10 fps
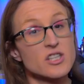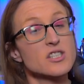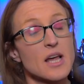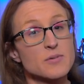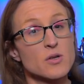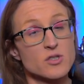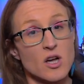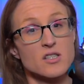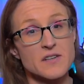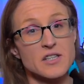this episode
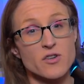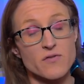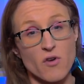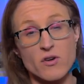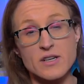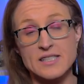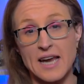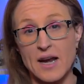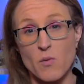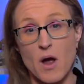does feature Vulcans
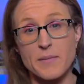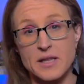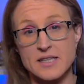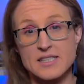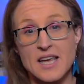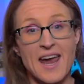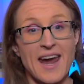and Romulans,